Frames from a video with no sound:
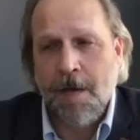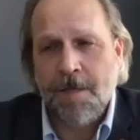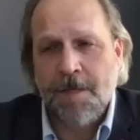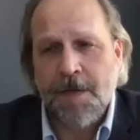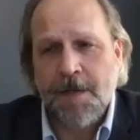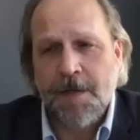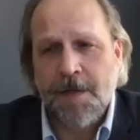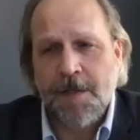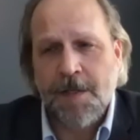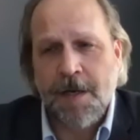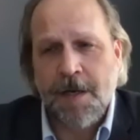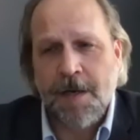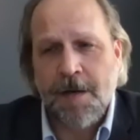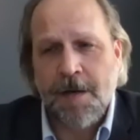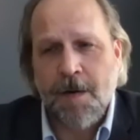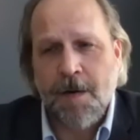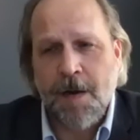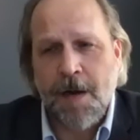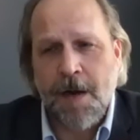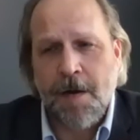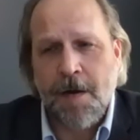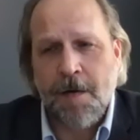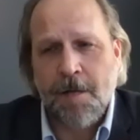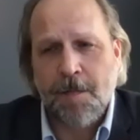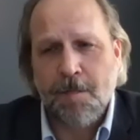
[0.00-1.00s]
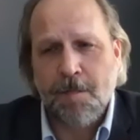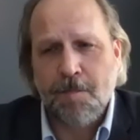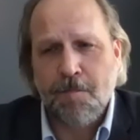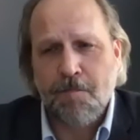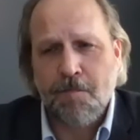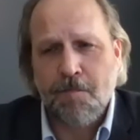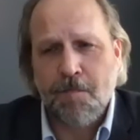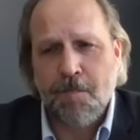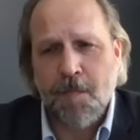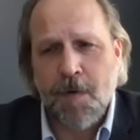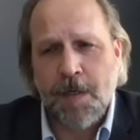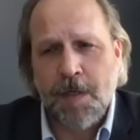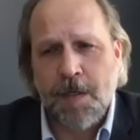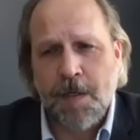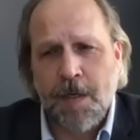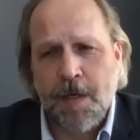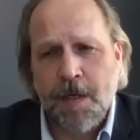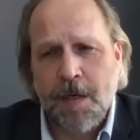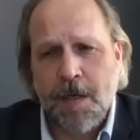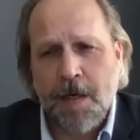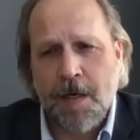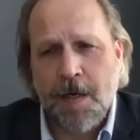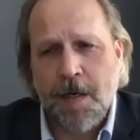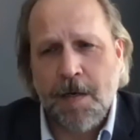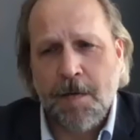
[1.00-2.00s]
to check her out when.
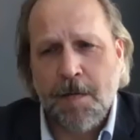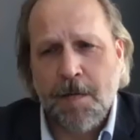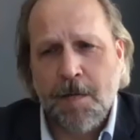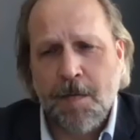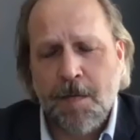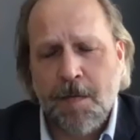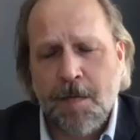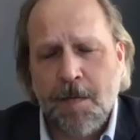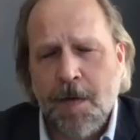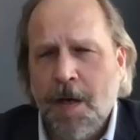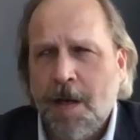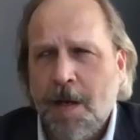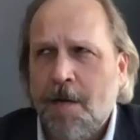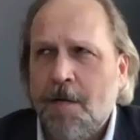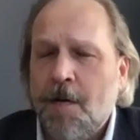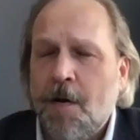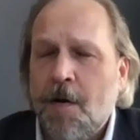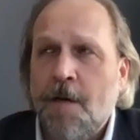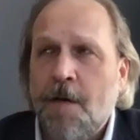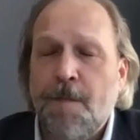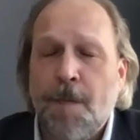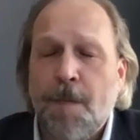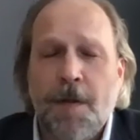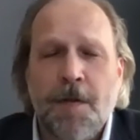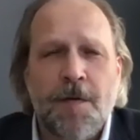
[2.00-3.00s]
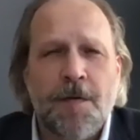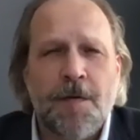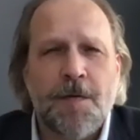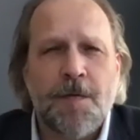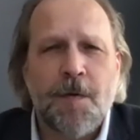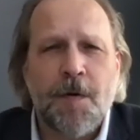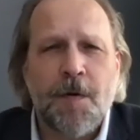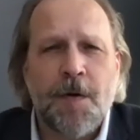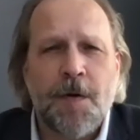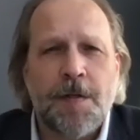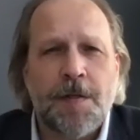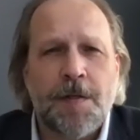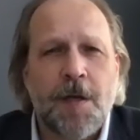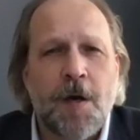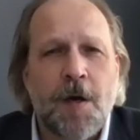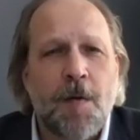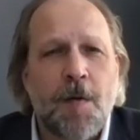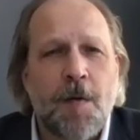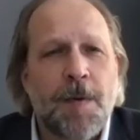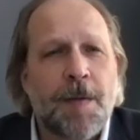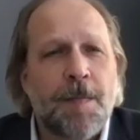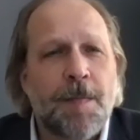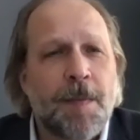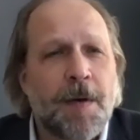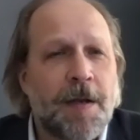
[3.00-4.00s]
I don't know if Mother's Ruin is
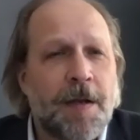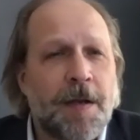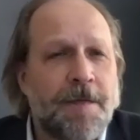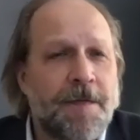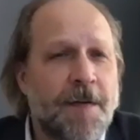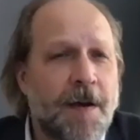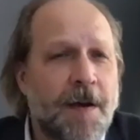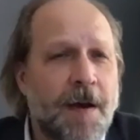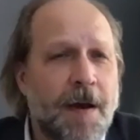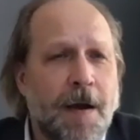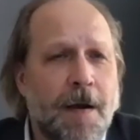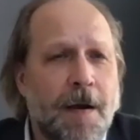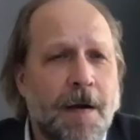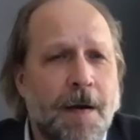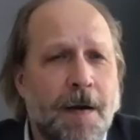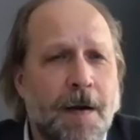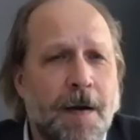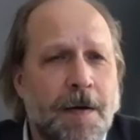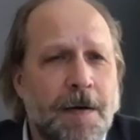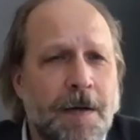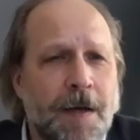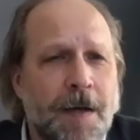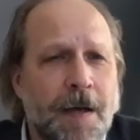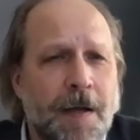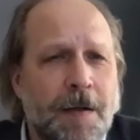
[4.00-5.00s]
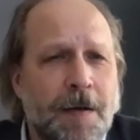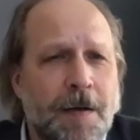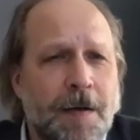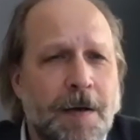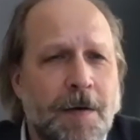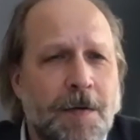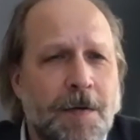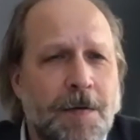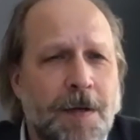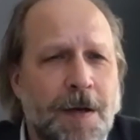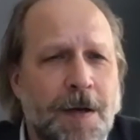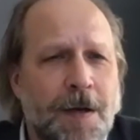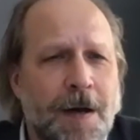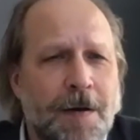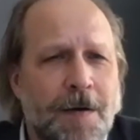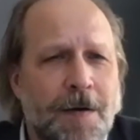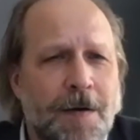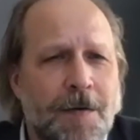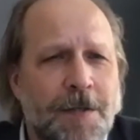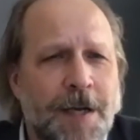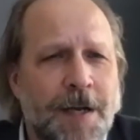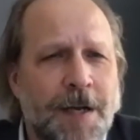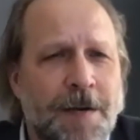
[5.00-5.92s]
open, but if they are, I'll go check